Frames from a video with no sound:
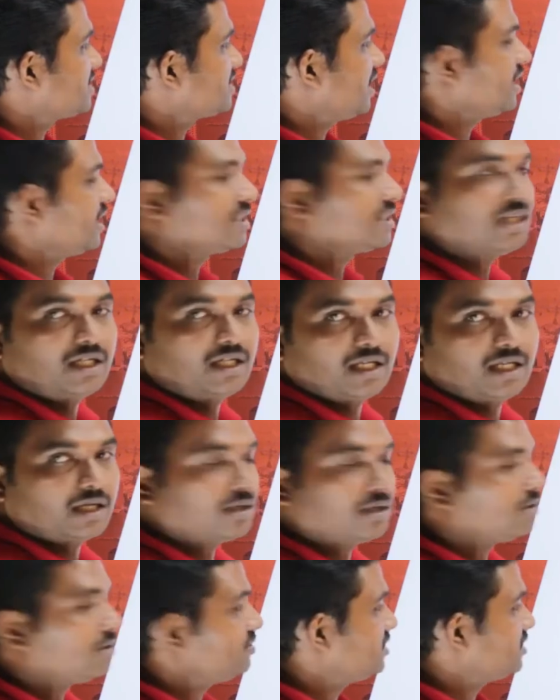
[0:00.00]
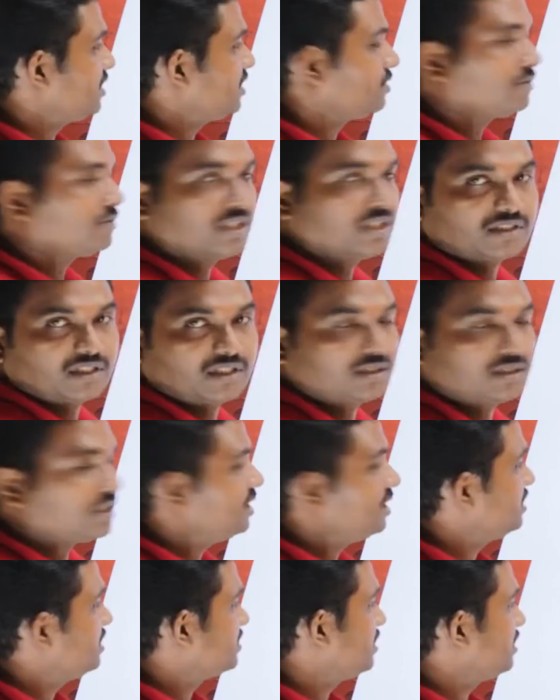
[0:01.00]
connected across C2 and
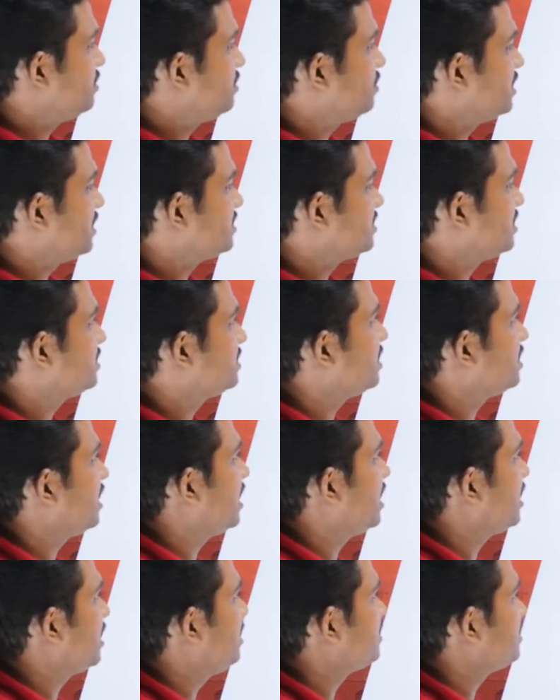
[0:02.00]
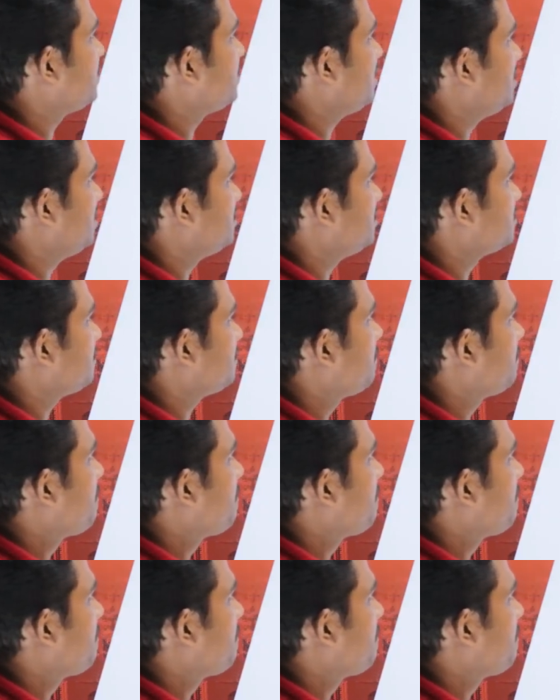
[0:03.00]
C3. C2 and C3 are in series.